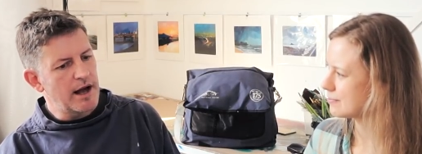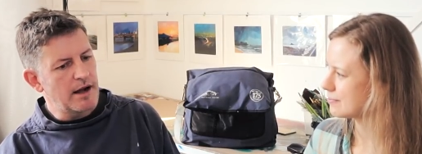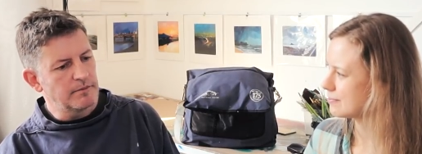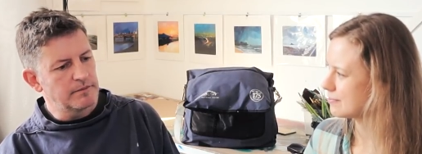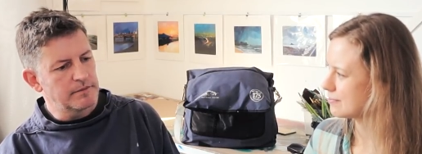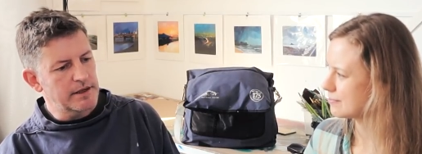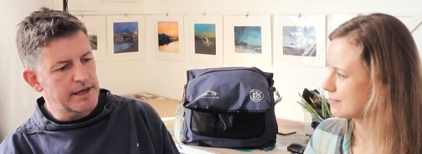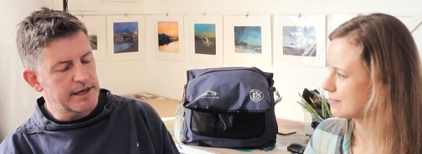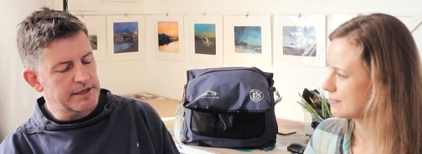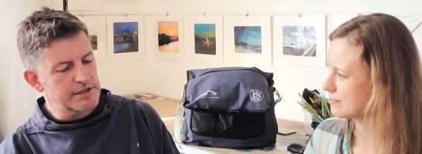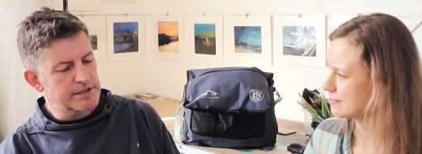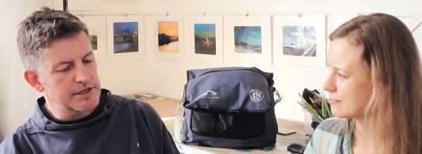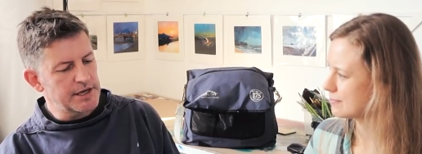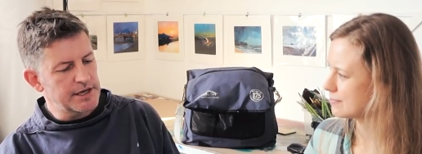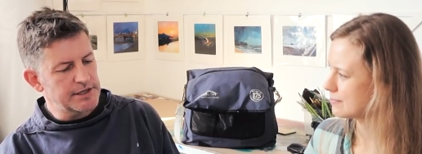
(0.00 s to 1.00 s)
Speaker 1: Um,
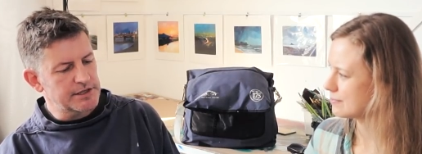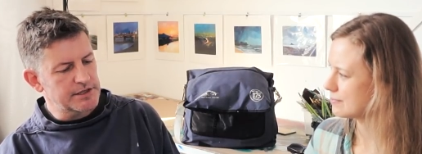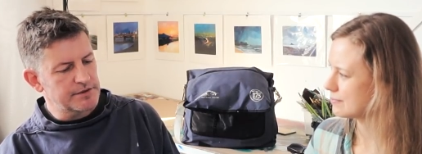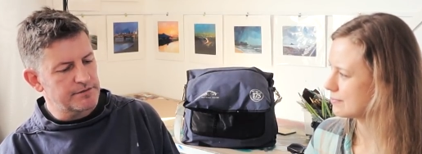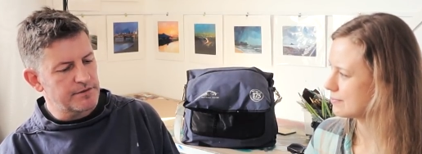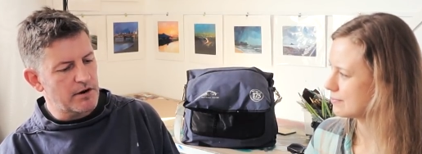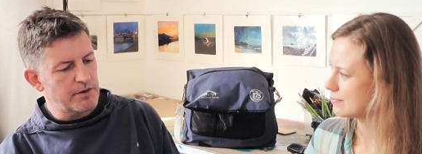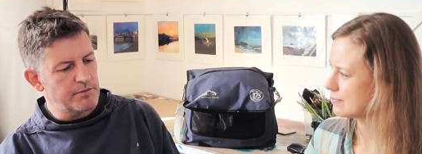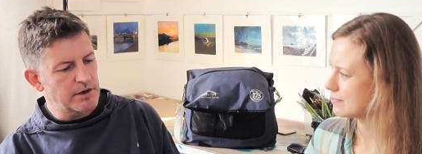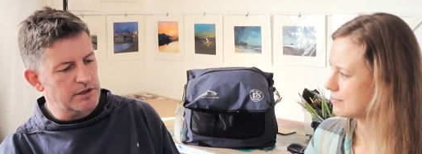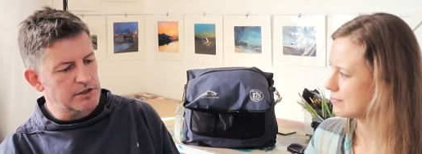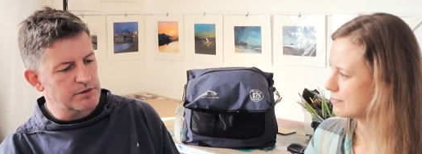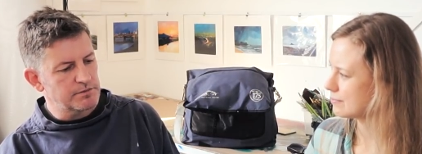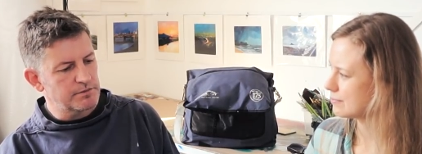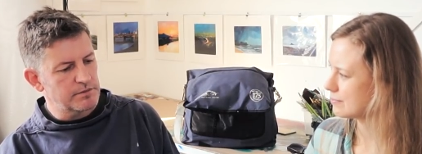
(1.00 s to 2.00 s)
it's it's very
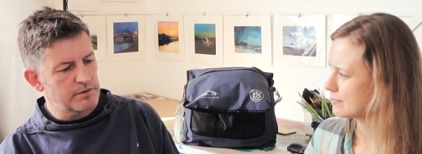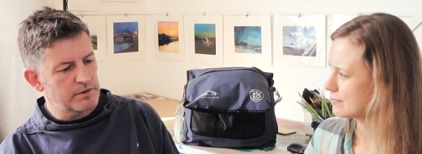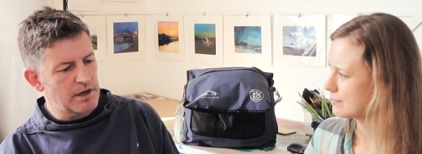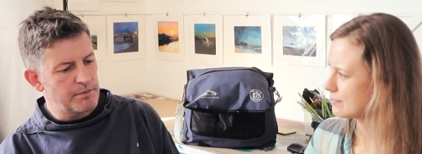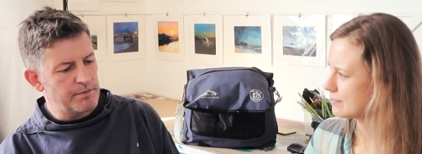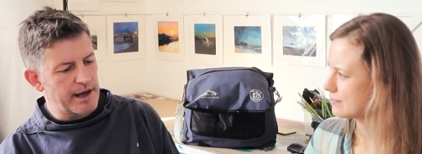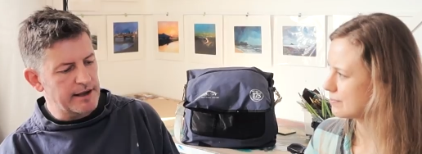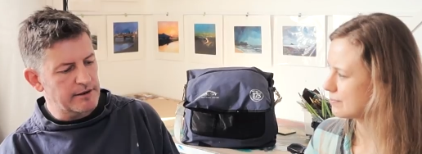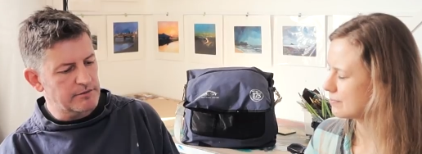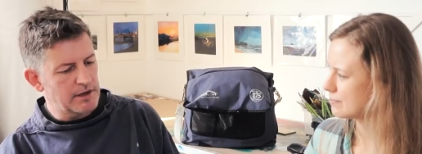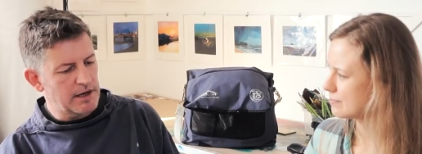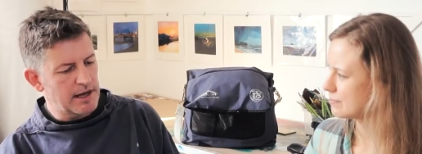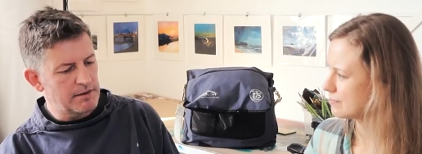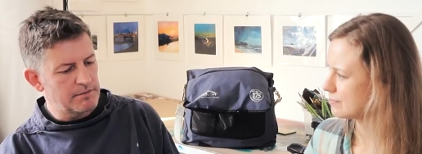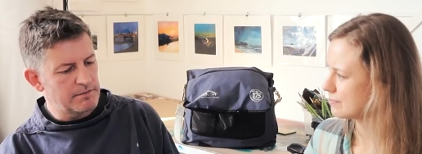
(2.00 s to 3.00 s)
much
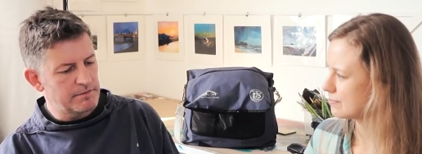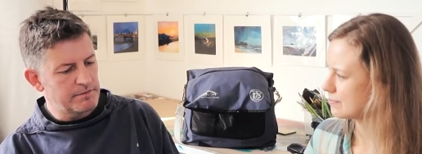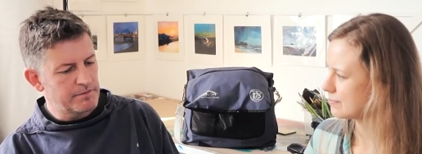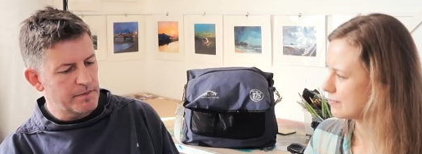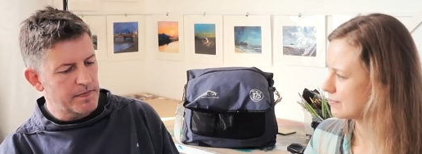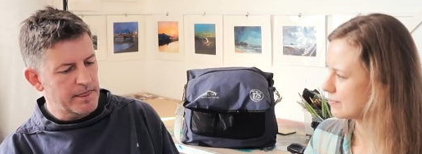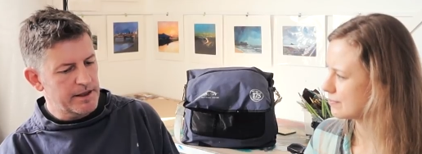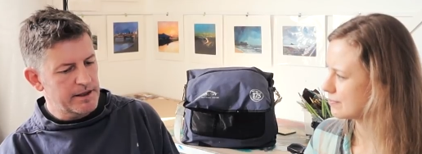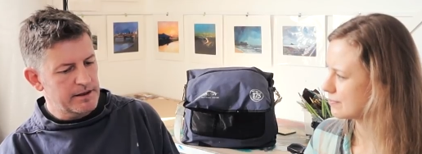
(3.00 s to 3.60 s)
about um,